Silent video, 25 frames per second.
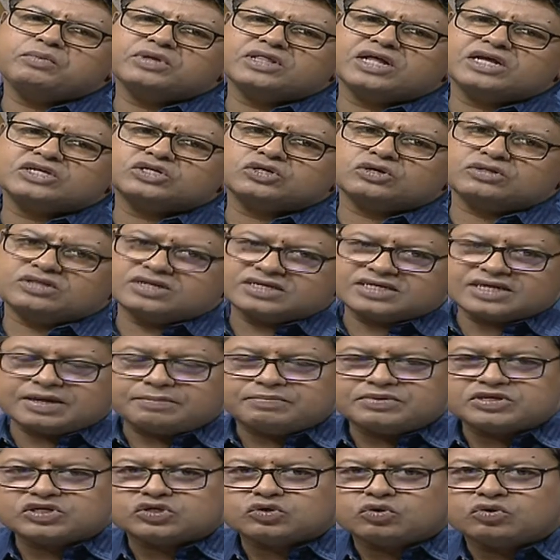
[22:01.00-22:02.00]
being with us on this
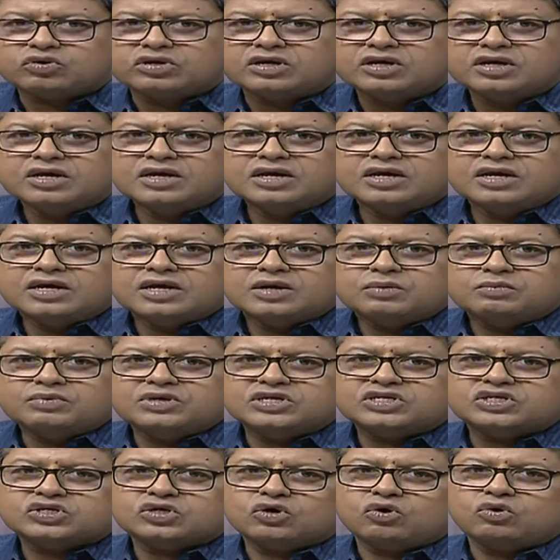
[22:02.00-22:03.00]
episode
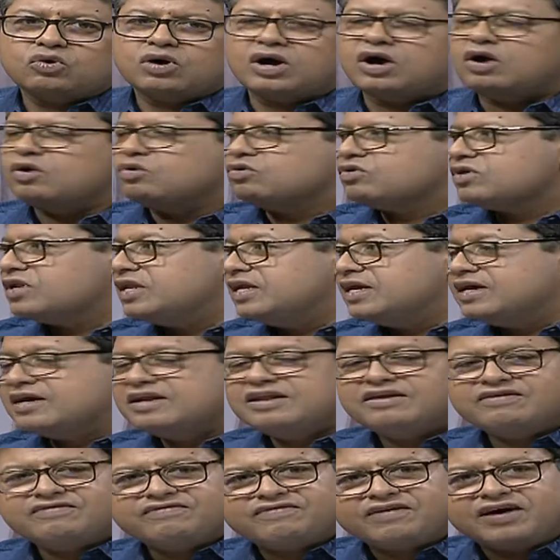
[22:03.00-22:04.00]
we saw how
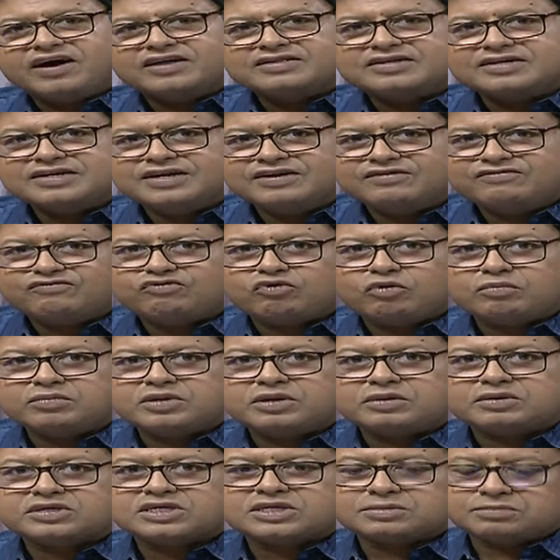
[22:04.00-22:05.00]
clearly Father
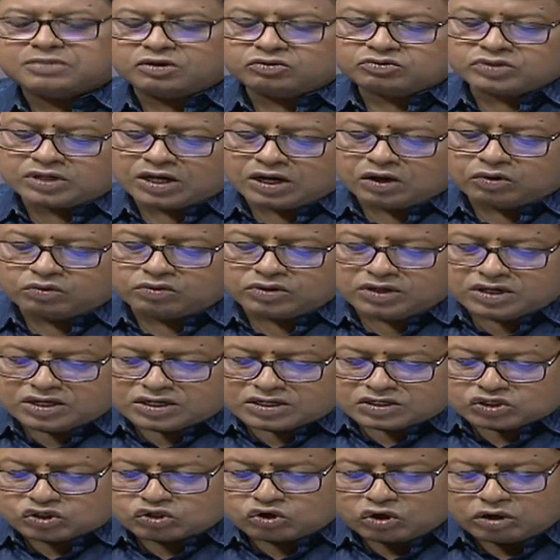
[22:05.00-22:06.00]
informed us about how
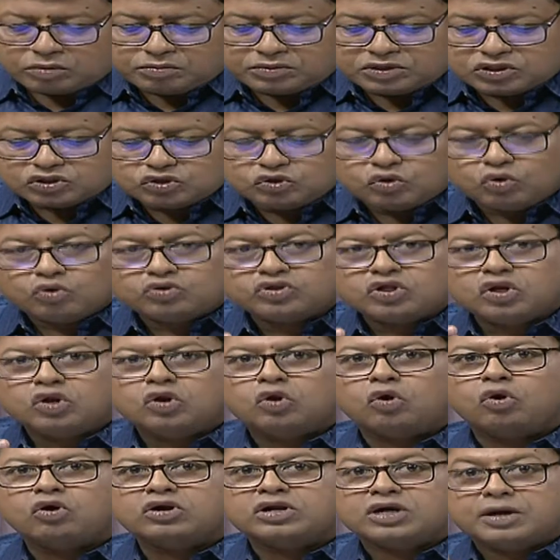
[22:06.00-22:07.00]
Solomon, though the
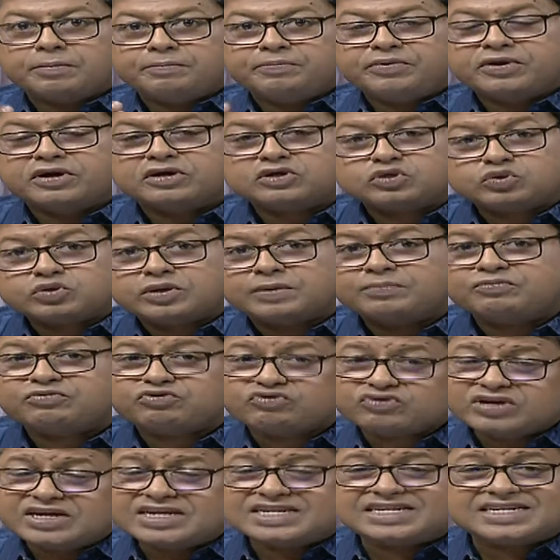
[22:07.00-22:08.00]
Lord appeared to him
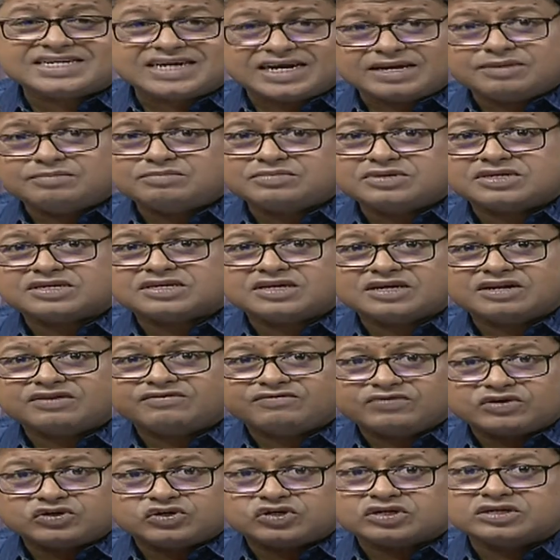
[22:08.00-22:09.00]
three times
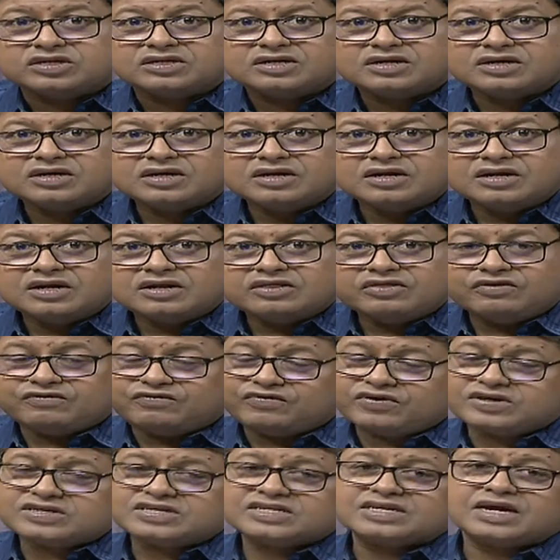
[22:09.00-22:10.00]
in vision, the
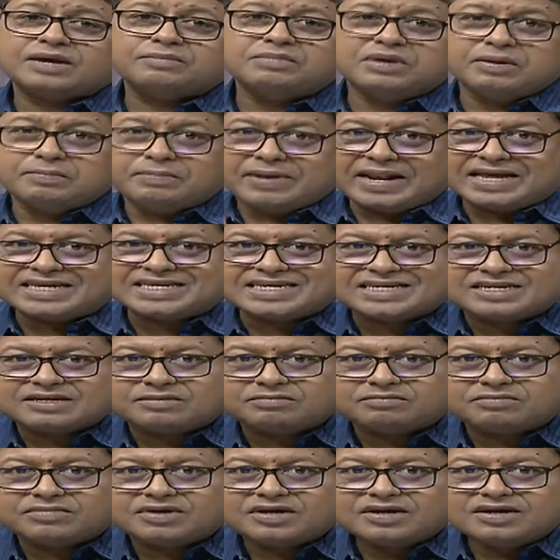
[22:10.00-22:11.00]
first time he blessed
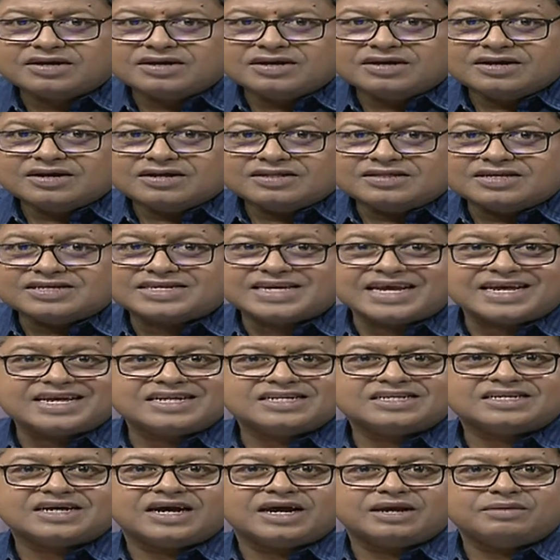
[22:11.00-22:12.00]
him, the
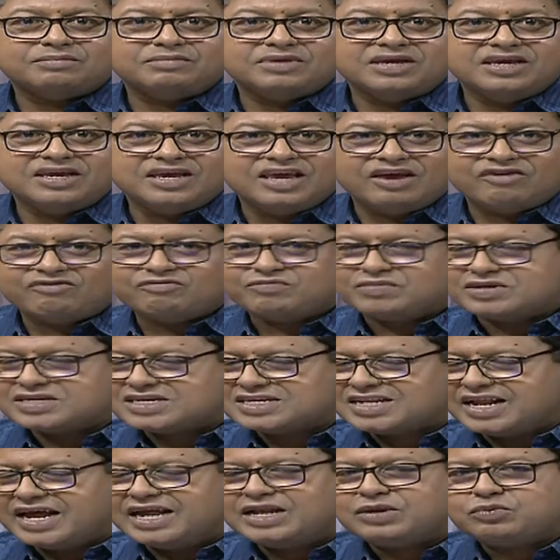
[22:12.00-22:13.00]
second time he gave him a
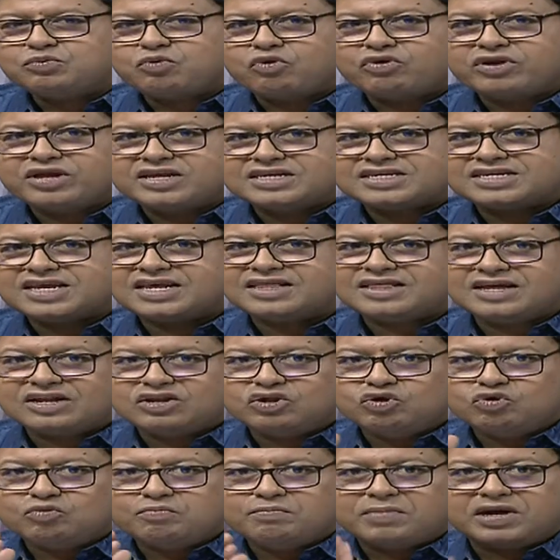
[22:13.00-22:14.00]
slight warning saying
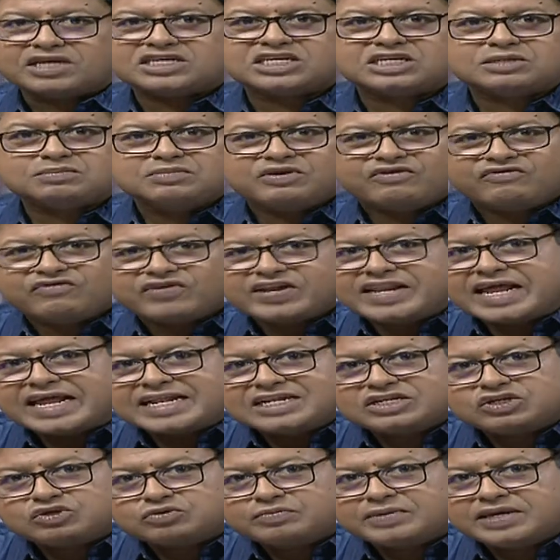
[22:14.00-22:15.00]
that you must be
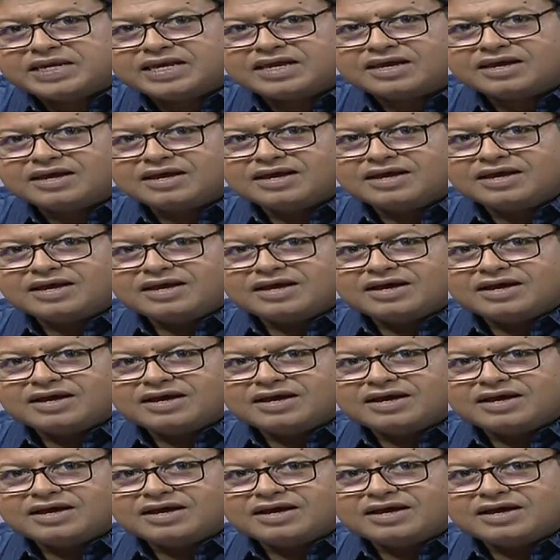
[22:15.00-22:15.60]
fidel to me,